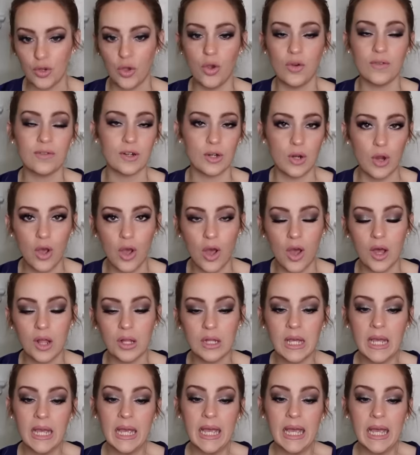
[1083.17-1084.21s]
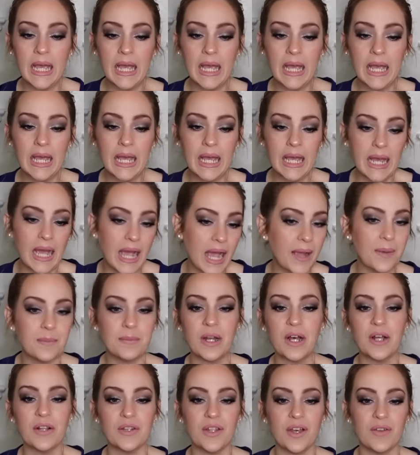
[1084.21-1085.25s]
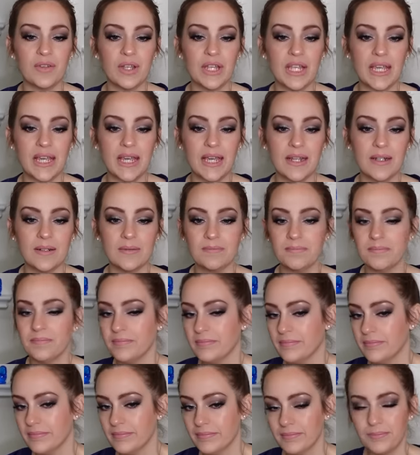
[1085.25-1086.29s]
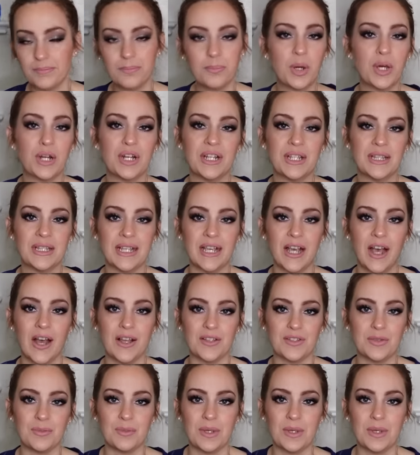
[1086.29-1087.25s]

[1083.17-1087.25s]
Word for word: overall. I'm not loving it. Put it in the costume